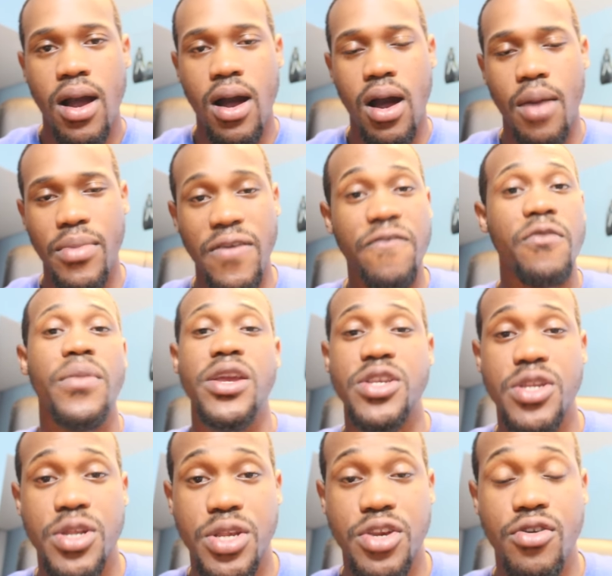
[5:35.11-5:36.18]
um,
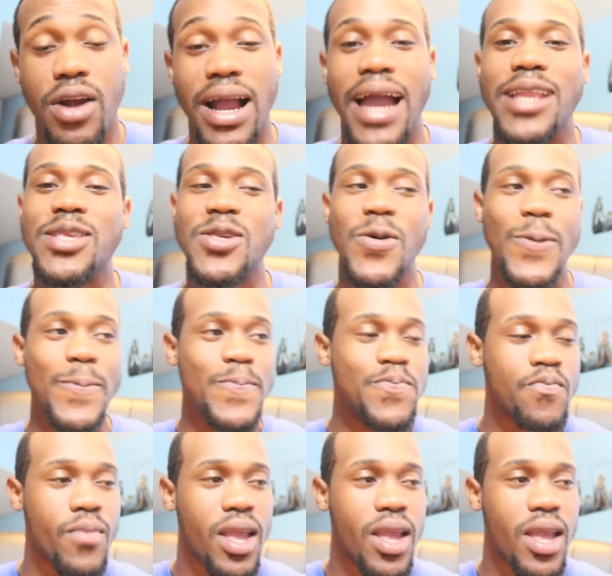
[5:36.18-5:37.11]
information to the Straw Hats. So,